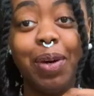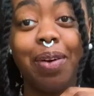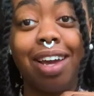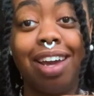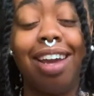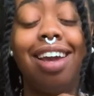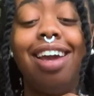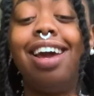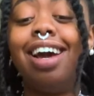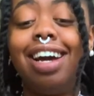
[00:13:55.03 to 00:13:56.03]
Okay.
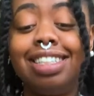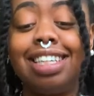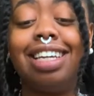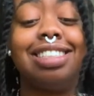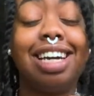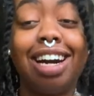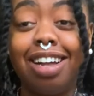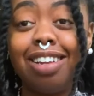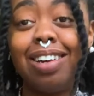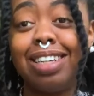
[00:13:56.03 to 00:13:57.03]
As a
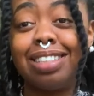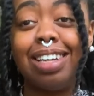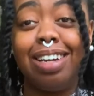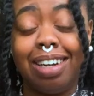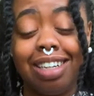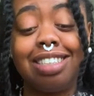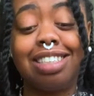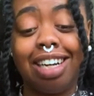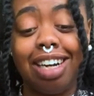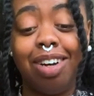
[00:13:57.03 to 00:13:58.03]
toddler, as a young
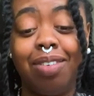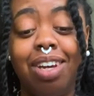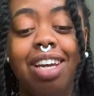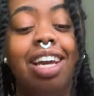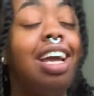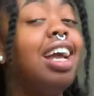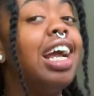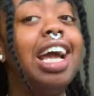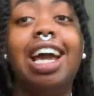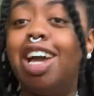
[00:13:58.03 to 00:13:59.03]
child,
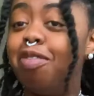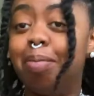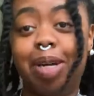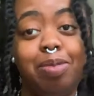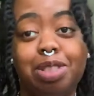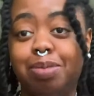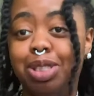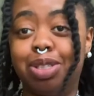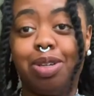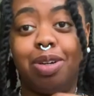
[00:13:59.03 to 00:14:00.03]
everybody was
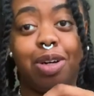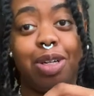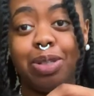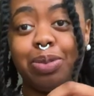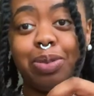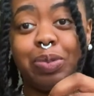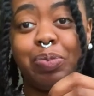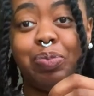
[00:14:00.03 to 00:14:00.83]
munching on her clothes.